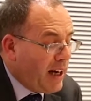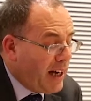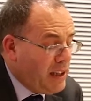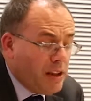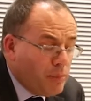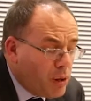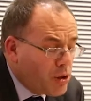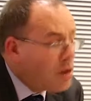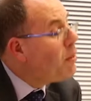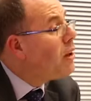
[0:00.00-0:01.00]
and in
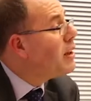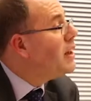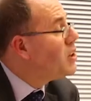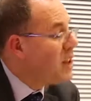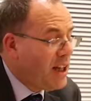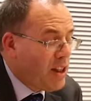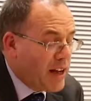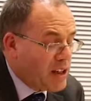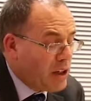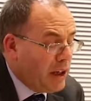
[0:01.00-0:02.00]
emerging markets that's